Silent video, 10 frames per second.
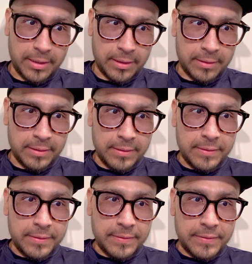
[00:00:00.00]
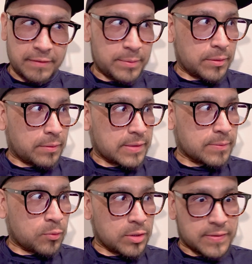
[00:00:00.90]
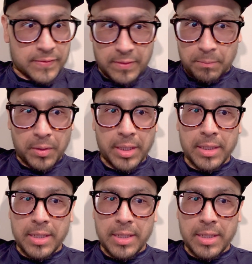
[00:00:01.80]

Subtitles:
and they've been a great support system, but,